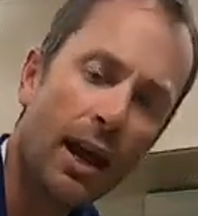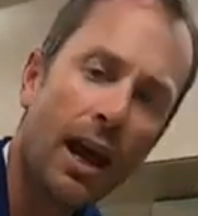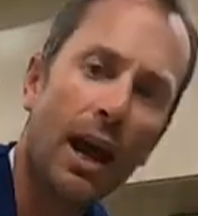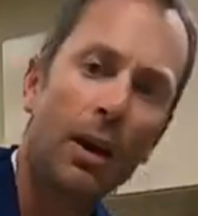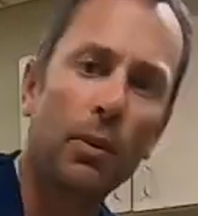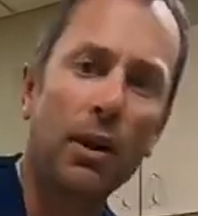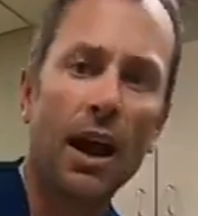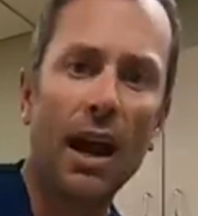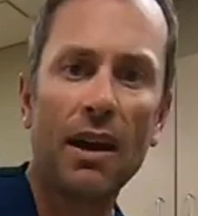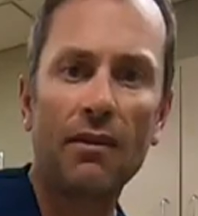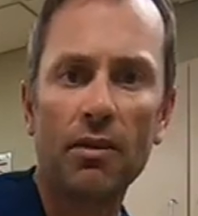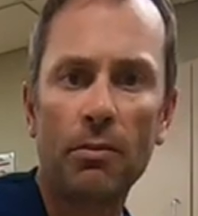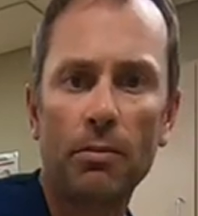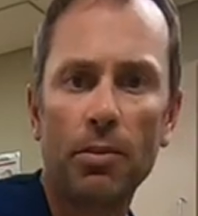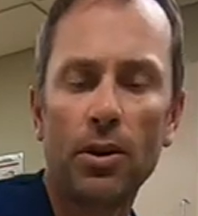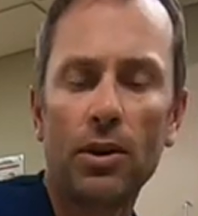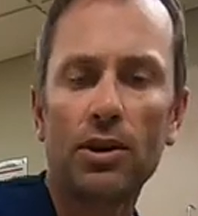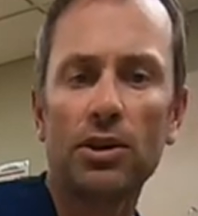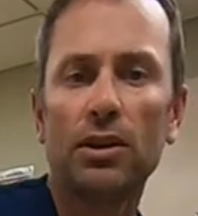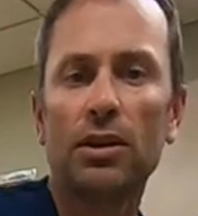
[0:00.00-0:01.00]
and we have them
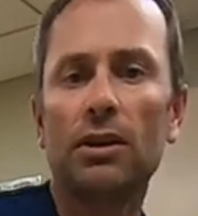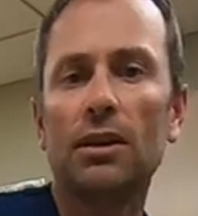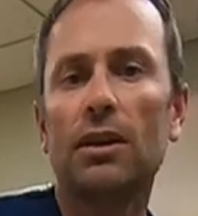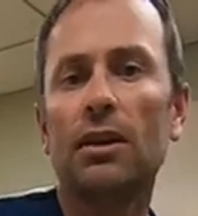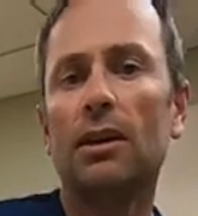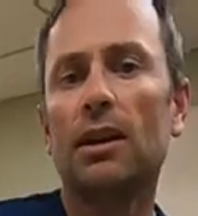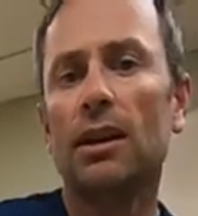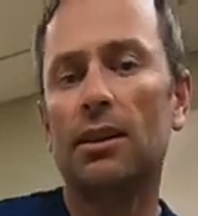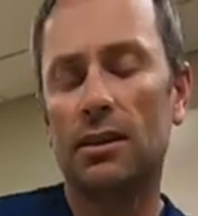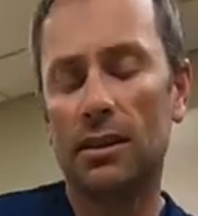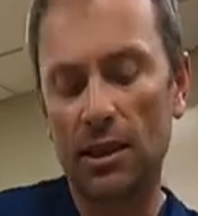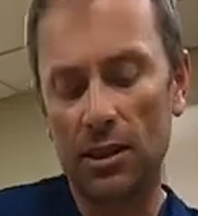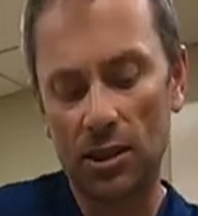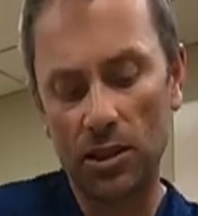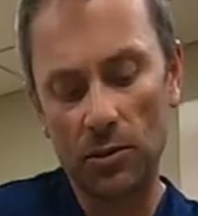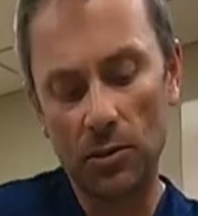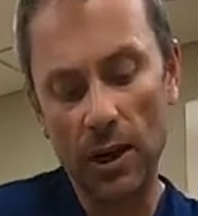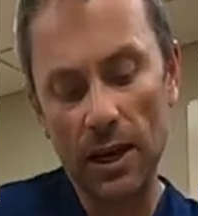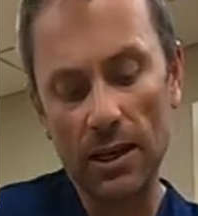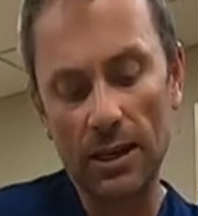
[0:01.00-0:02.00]
push it instead of
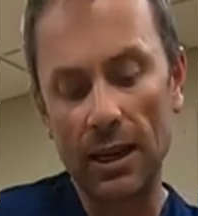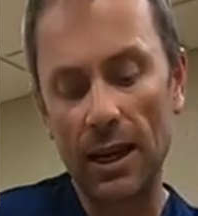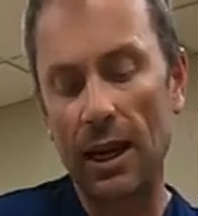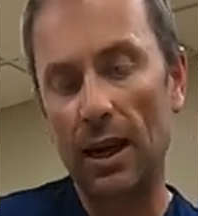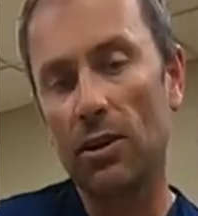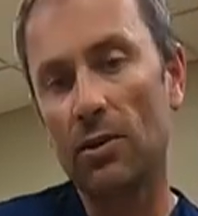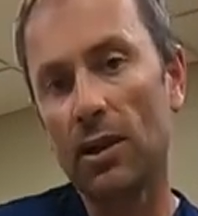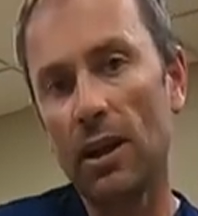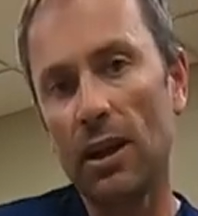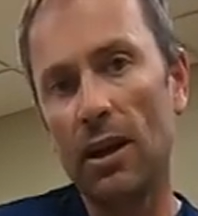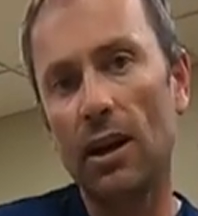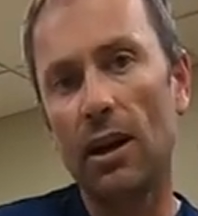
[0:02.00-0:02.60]
straight down